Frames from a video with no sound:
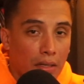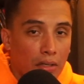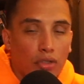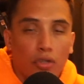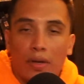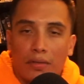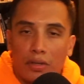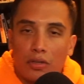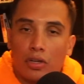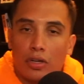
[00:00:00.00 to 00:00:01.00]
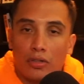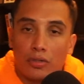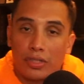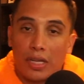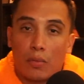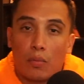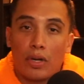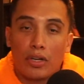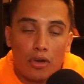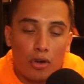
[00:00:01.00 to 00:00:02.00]
So you have to understand
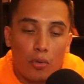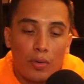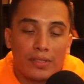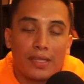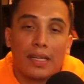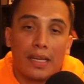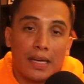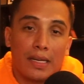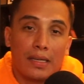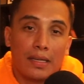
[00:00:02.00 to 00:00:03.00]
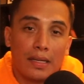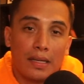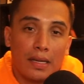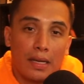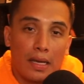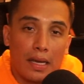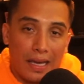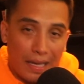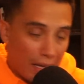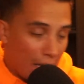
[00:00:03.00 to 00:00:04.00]
what you're going to let in
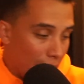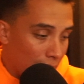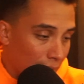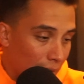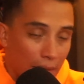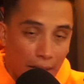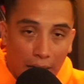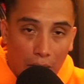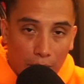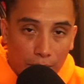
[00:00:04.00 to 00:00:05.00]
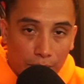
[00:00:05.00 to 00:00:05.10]
and let out.